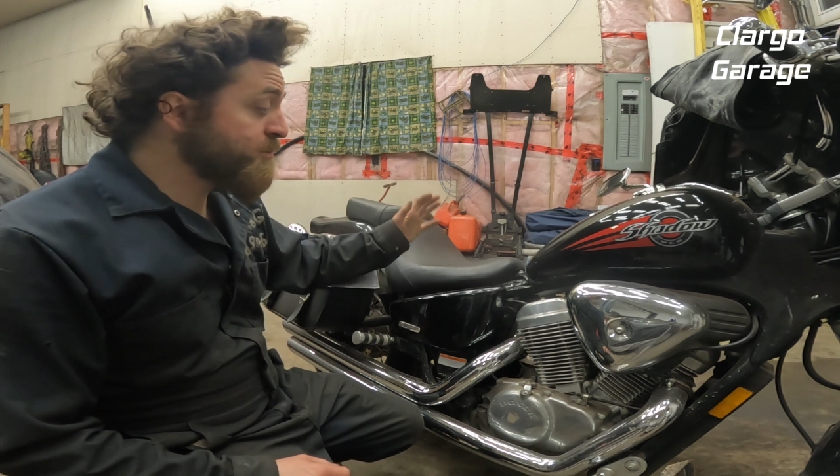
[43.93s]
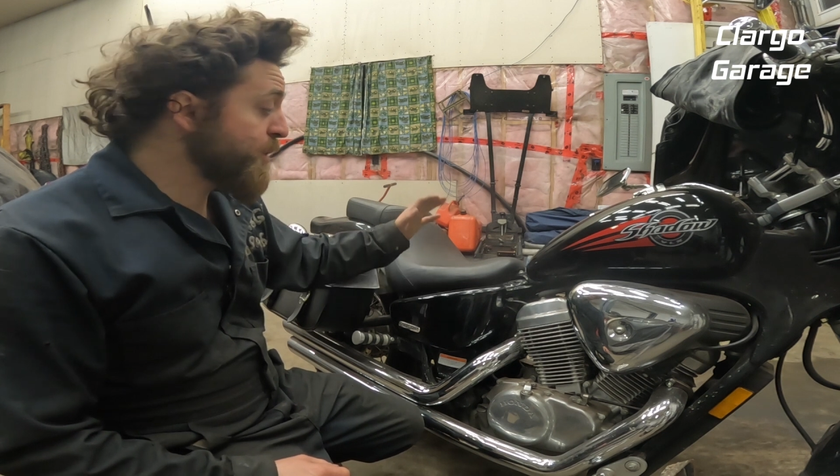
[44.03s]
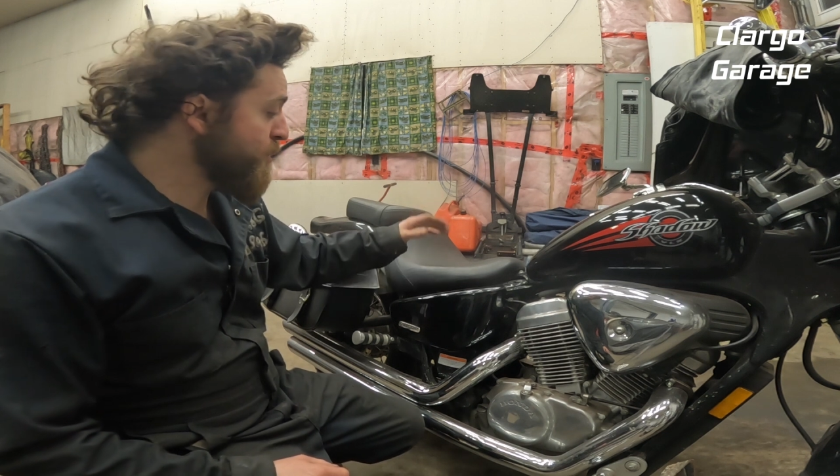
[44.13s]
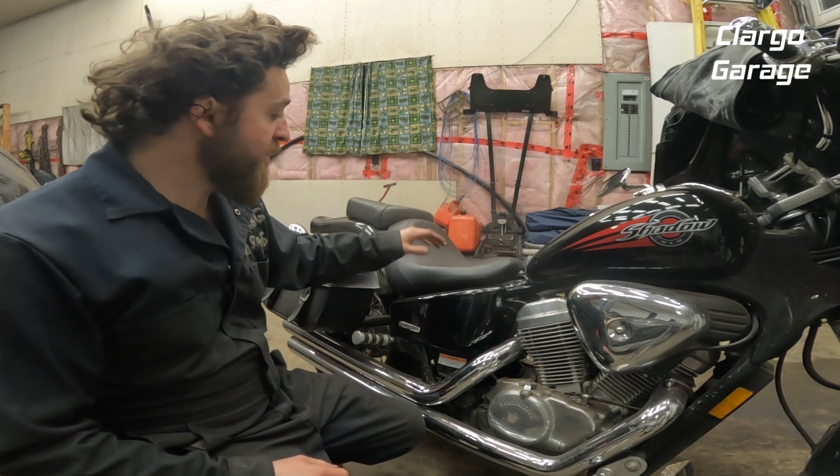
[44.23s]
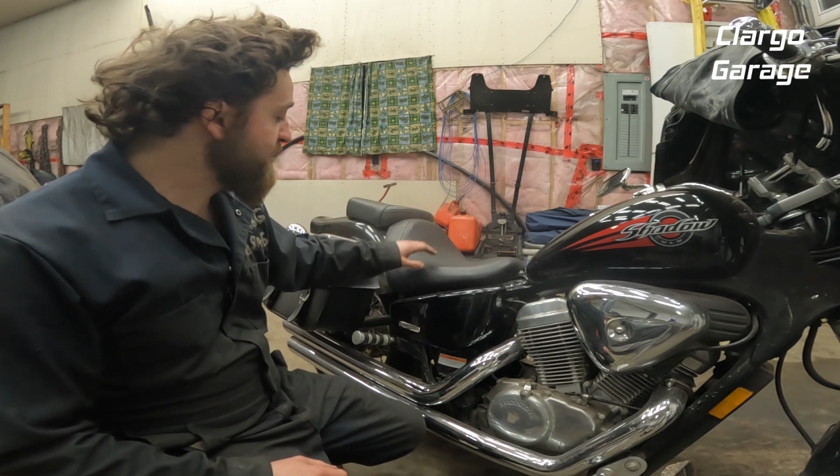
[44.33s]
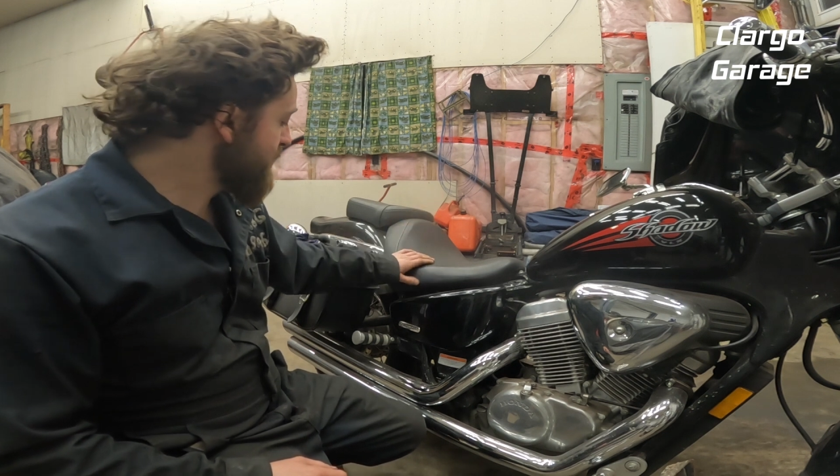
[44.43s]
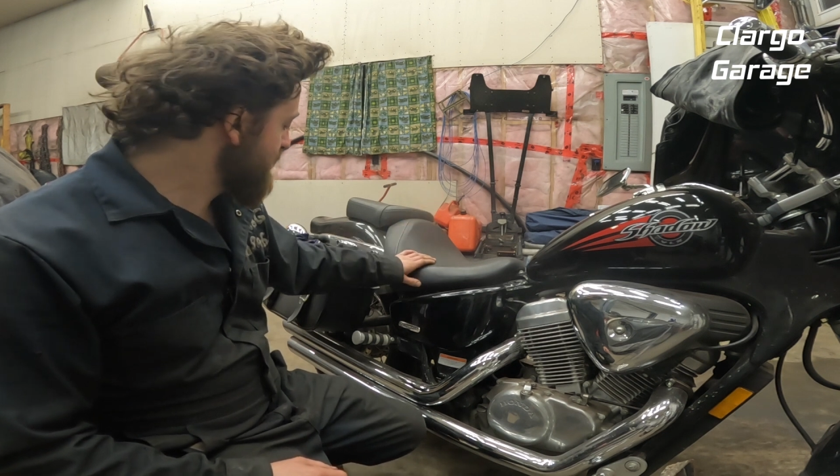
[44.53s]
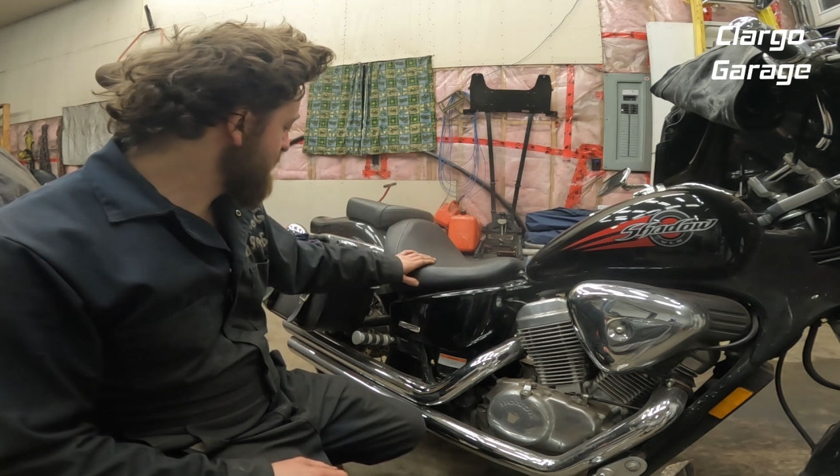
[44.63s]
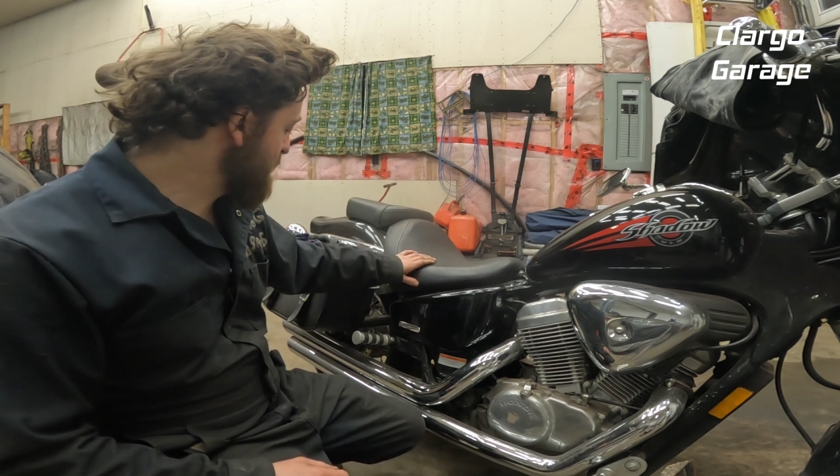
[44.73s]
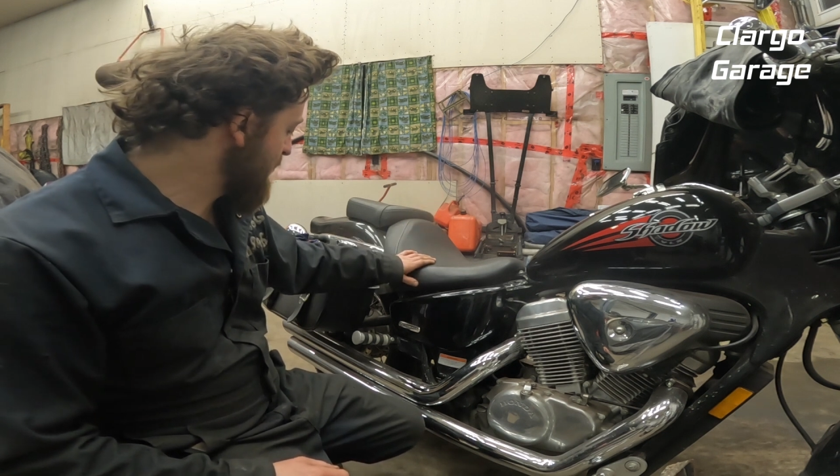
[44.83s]
It's my wife's
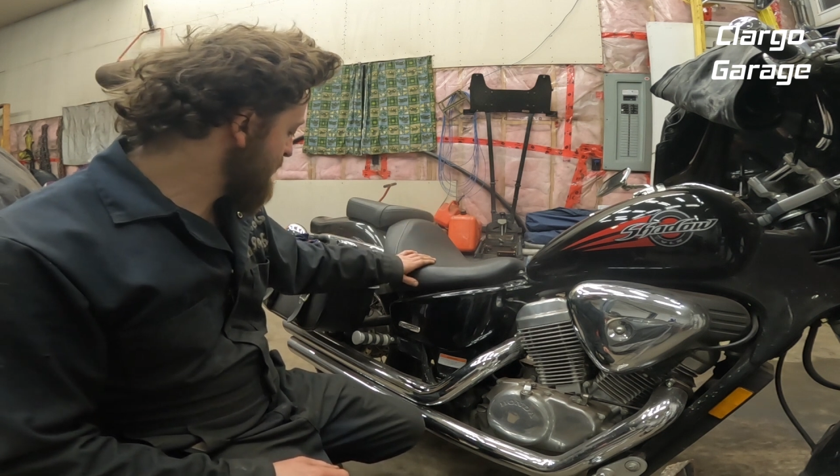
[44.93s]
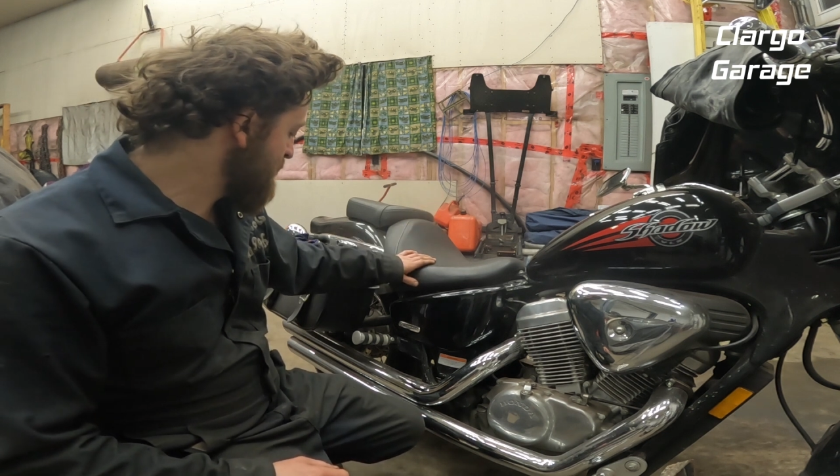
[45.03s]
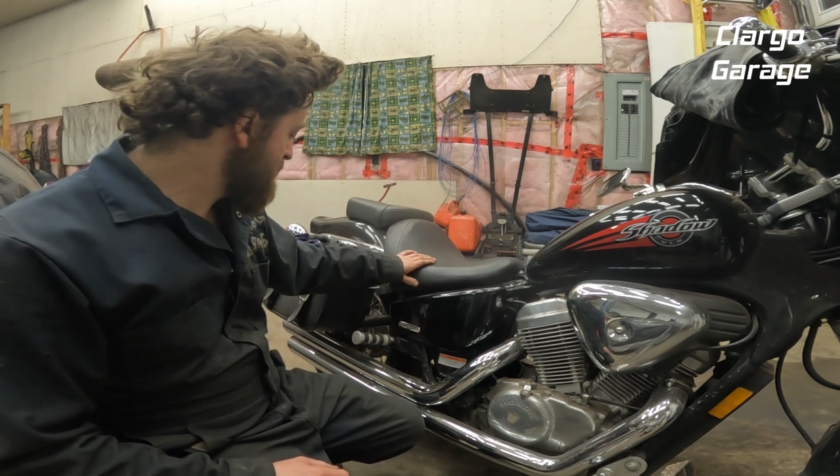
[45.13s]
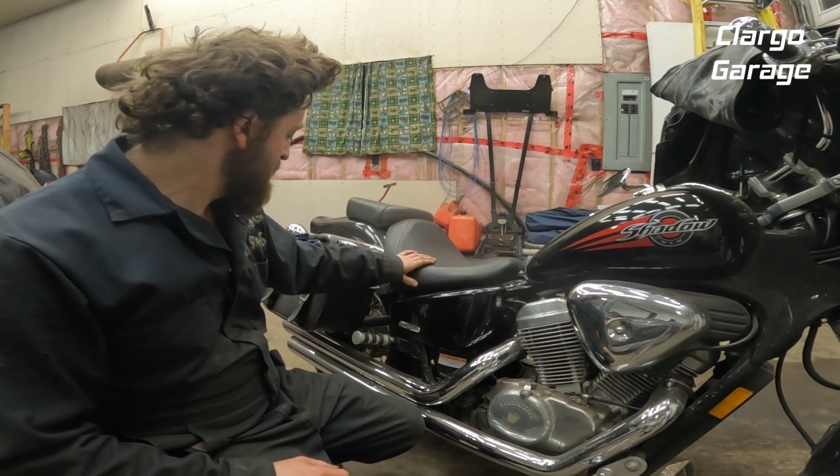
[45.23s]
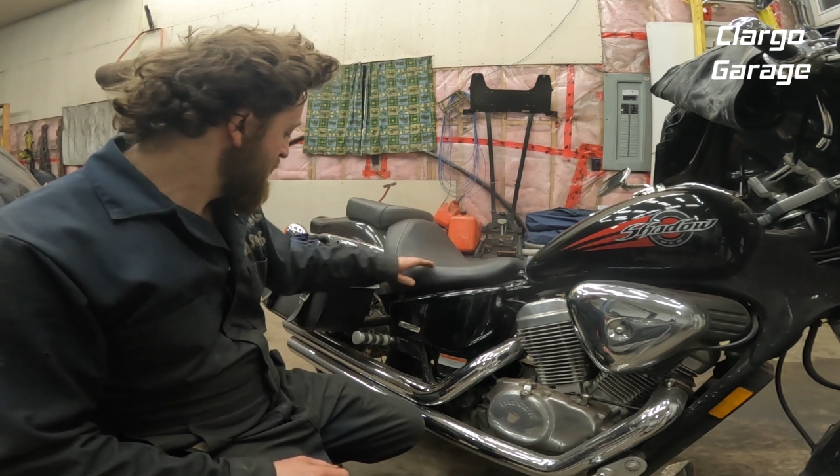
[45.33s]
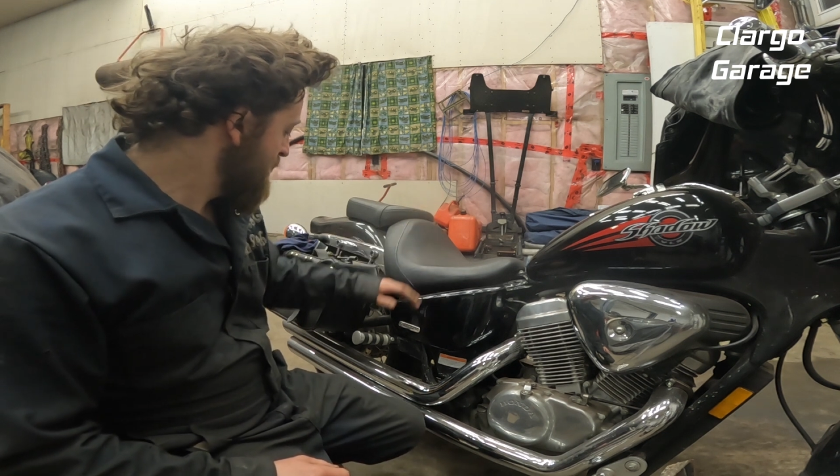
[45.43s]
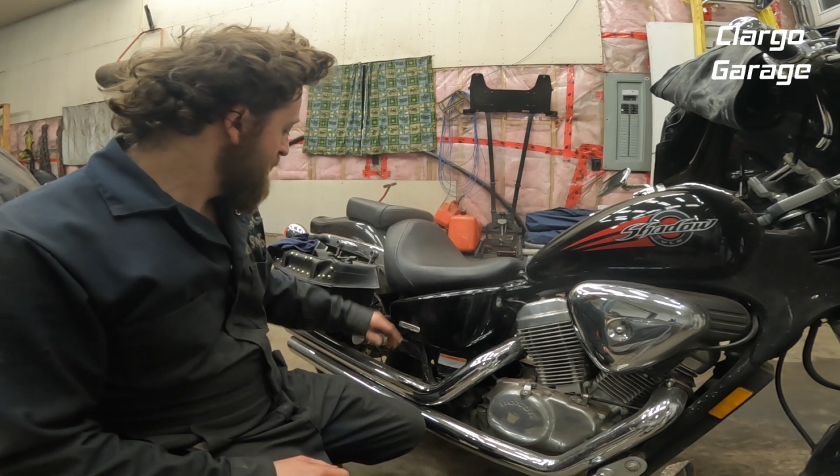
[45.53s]
Honda Shadow.